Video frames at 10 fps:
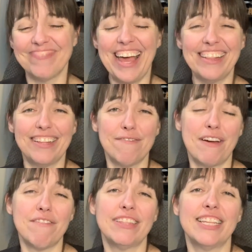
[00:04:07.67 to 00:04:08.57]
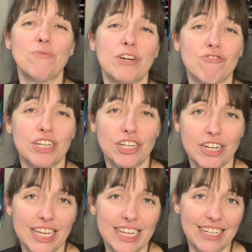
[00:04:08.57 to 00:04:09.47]
I love everything with
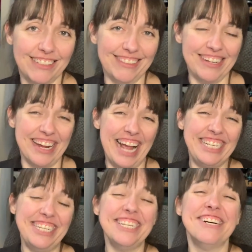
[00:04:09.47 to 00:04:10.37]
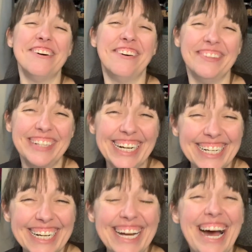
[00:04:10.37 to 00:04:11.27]
Krishna in it. I do. All
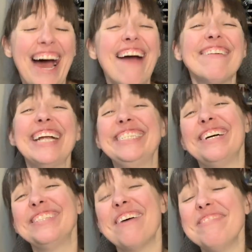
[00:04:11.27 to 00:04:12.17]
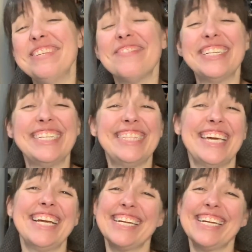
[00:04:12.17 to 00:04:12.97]
right, y'all, let me know what you think,